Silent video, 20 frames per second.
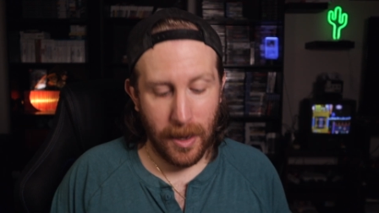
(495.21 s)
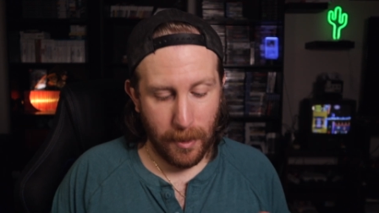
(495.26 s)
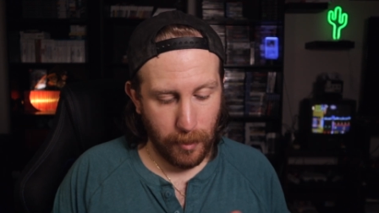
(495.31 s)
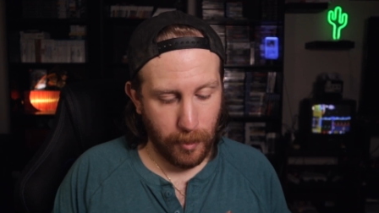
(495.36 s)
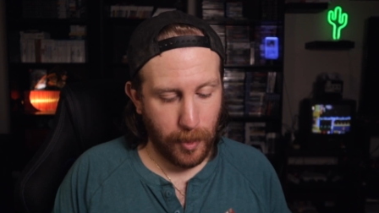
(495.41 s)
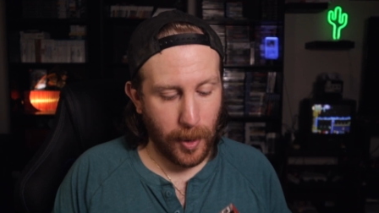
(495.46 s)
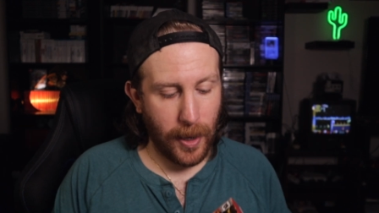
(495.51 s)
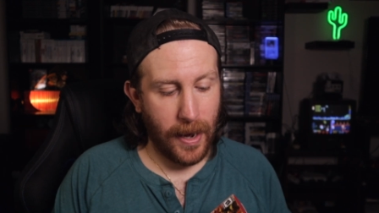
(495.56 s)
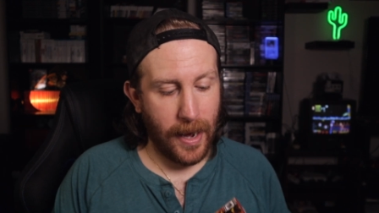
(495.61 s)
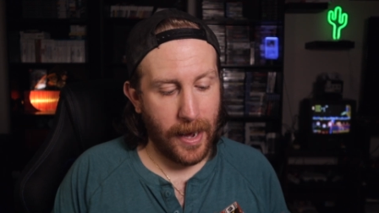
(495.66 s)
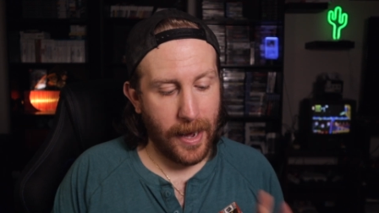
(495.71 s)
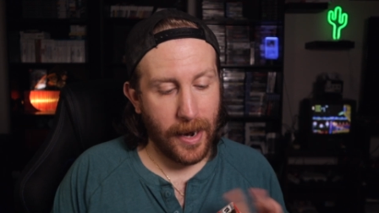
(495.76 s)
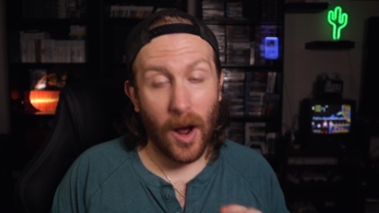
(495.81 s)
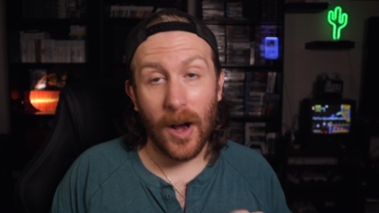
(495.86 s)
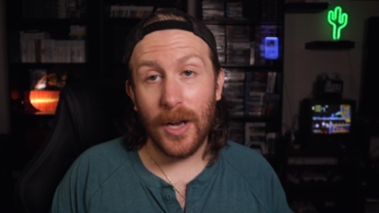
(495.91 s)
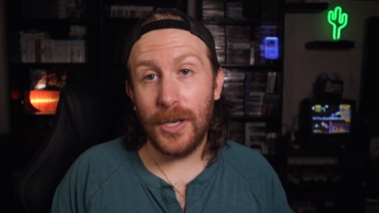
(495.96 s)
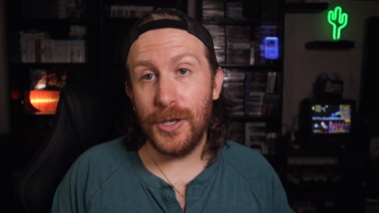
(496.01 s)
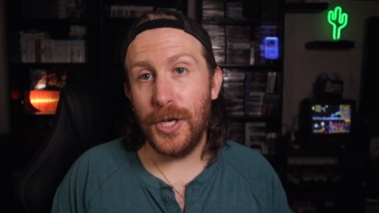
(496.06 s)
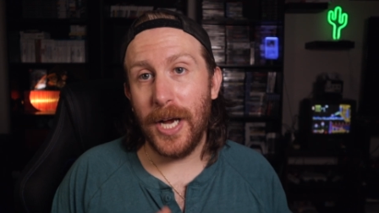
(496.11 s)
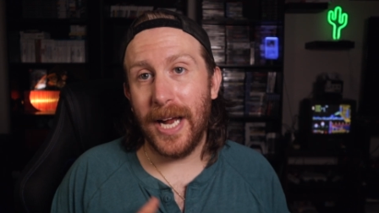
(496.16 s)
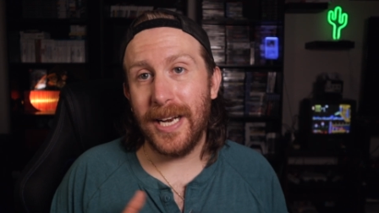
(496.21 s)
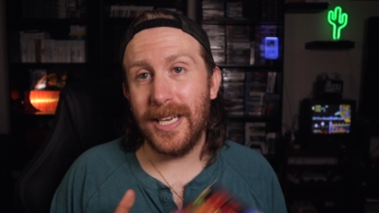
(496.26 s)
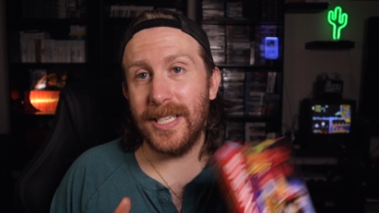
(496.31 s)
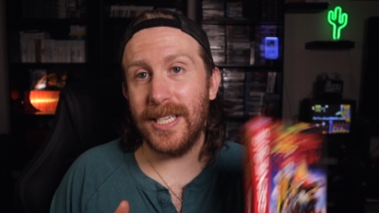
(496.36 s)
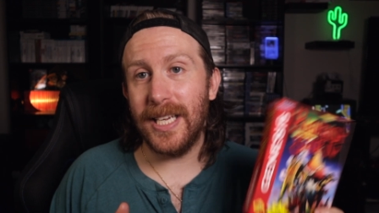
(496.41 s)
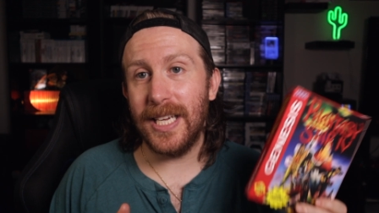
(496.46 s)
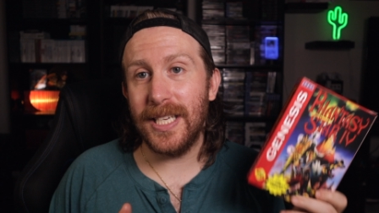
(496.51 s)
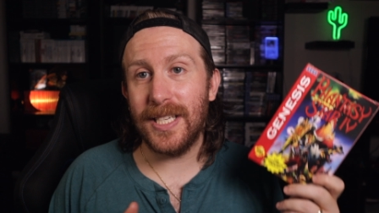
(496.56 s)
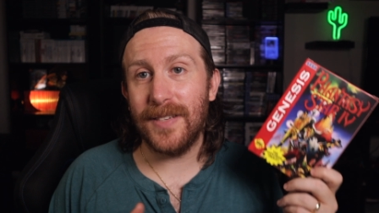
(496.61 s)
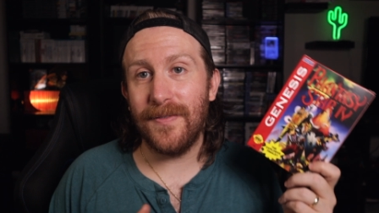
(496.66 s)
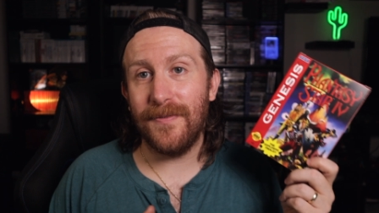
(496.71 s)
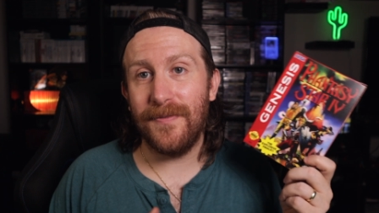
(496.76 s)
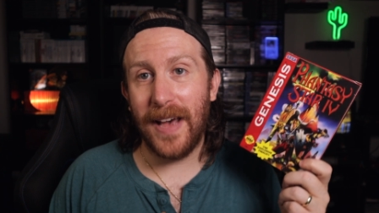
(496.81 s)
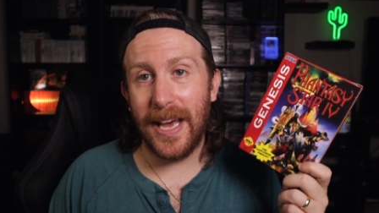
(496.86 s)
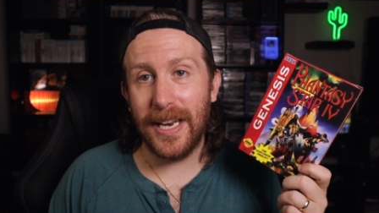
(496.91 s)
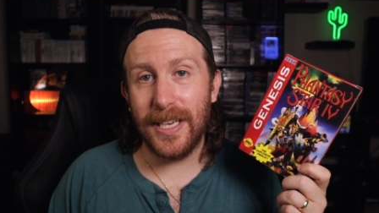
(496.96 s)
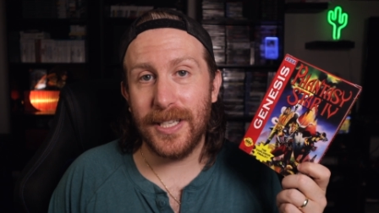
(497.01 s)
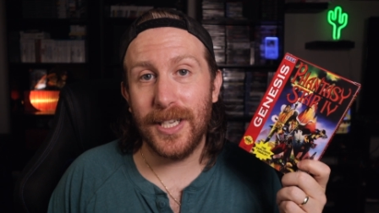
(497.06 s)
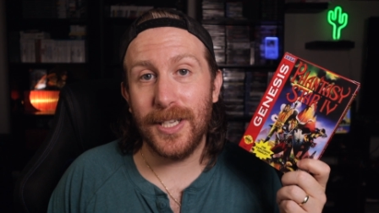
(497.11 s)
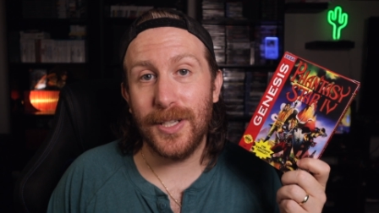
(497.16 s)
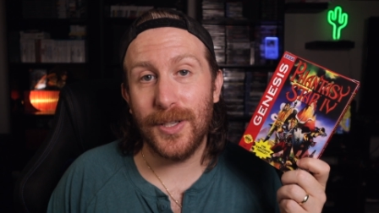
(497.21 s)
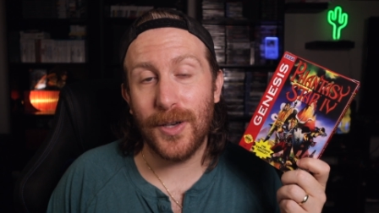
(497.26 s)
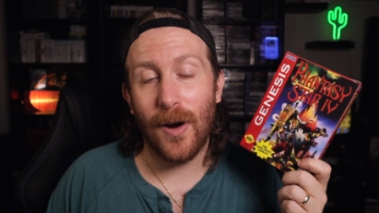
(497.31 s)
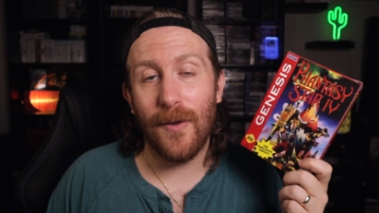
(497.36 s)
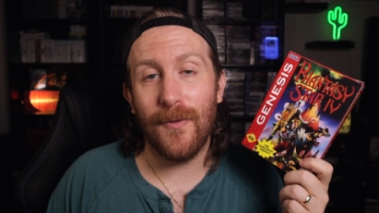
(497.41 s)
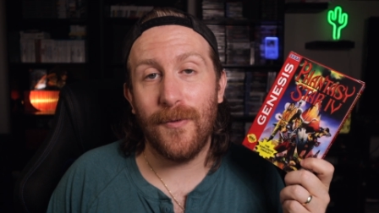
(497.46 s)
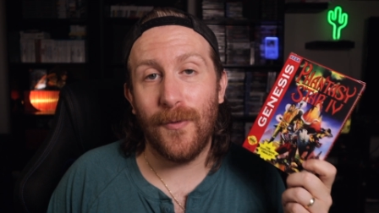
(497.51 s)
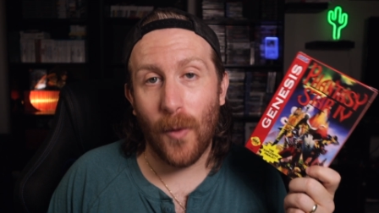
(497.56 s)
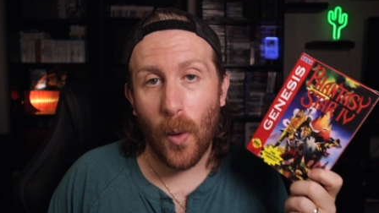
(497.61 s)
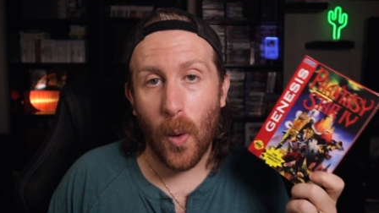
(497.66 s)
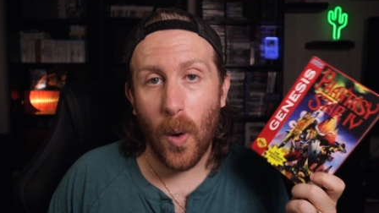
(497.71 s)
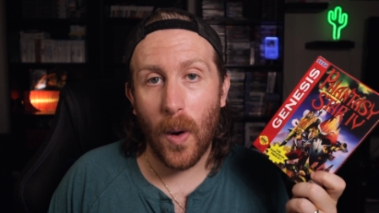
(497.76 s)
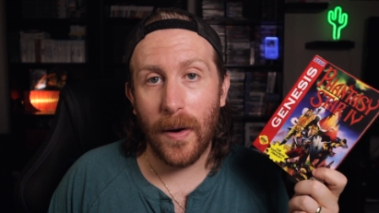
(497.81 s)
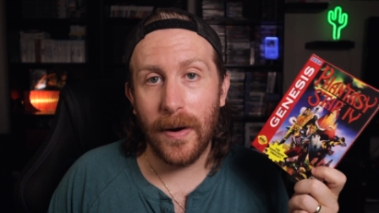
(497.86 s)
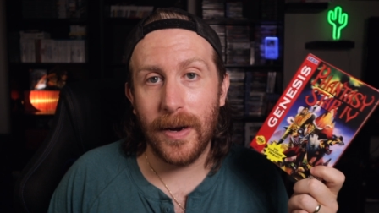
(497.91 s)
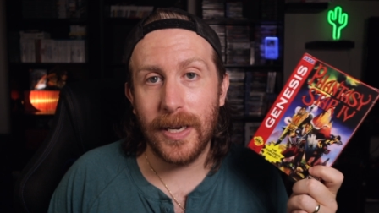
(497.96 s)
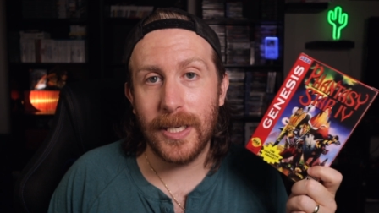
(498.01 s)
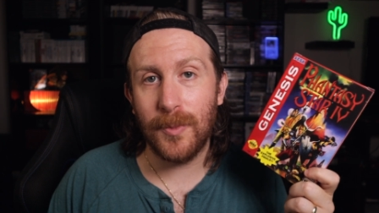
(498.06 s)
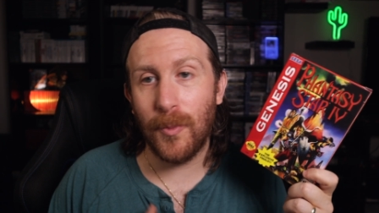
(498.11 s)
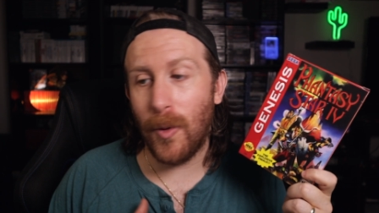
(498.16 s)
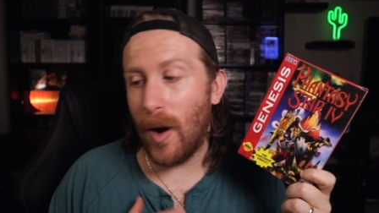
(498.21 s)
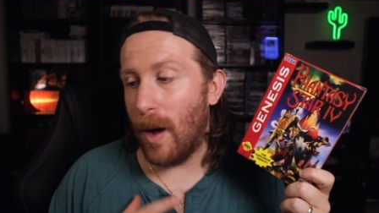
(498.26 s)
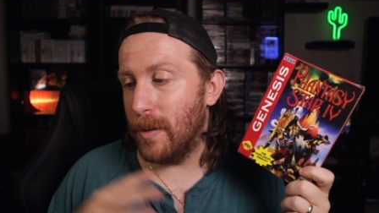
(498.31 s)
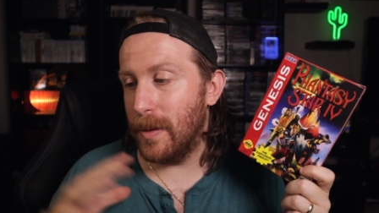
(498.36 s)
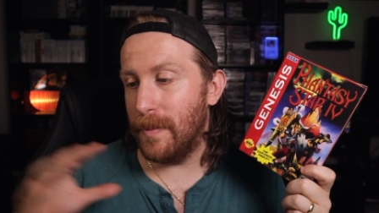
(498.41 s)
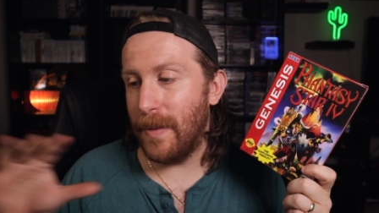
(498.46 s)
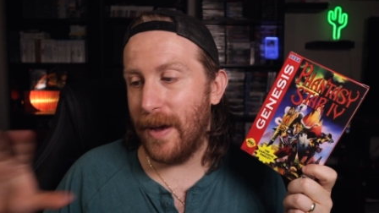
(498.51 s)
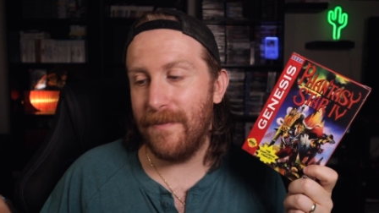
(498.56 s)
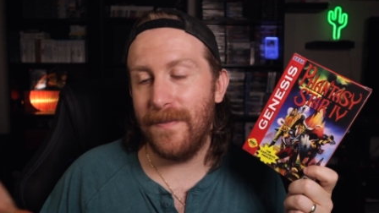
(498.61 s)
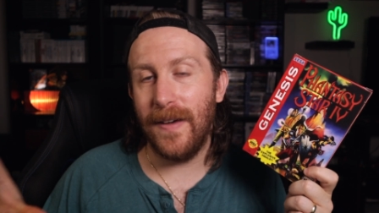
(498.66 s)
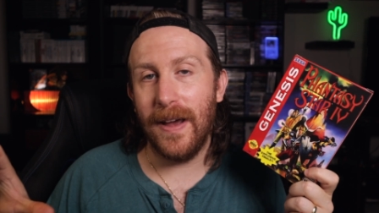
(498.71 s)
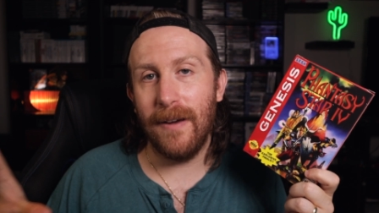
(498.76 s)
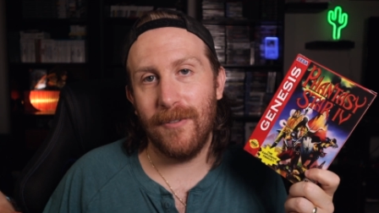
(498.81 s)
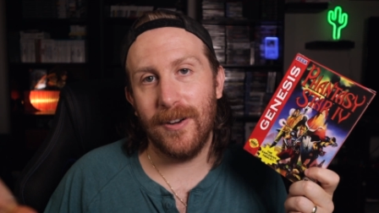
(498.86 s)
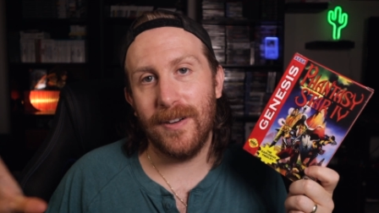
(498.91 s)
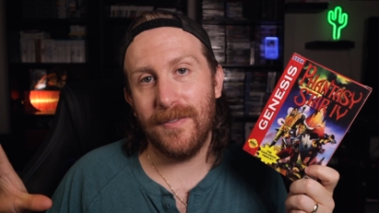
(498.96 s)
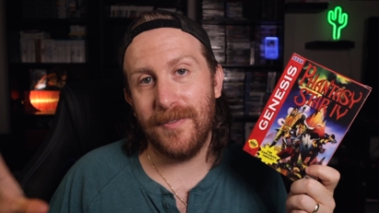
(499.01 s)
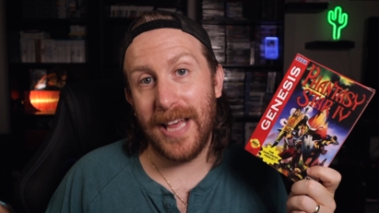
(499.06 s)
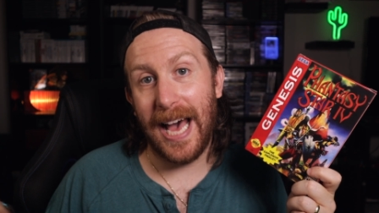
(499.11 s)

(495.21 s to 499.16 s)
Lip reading: but on Genesis, Phantasy Star 4 is probably my favorite of